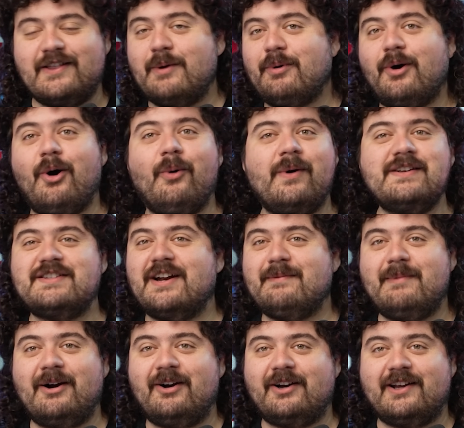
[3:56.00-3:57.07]
were always in
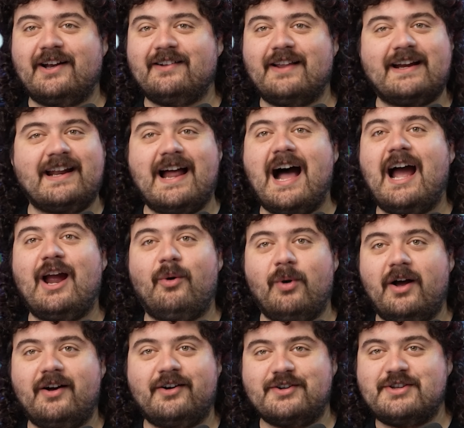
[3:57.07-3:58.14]
America, like in
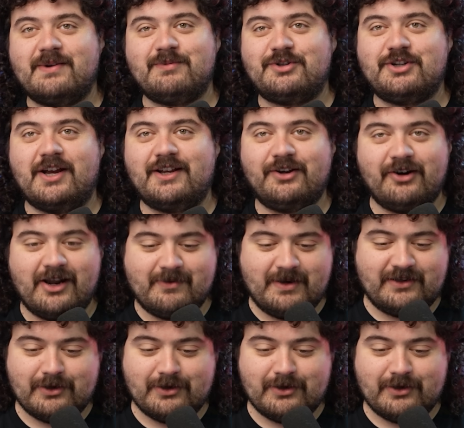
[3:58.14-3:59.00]
Iowa or some shit, you know what I mean?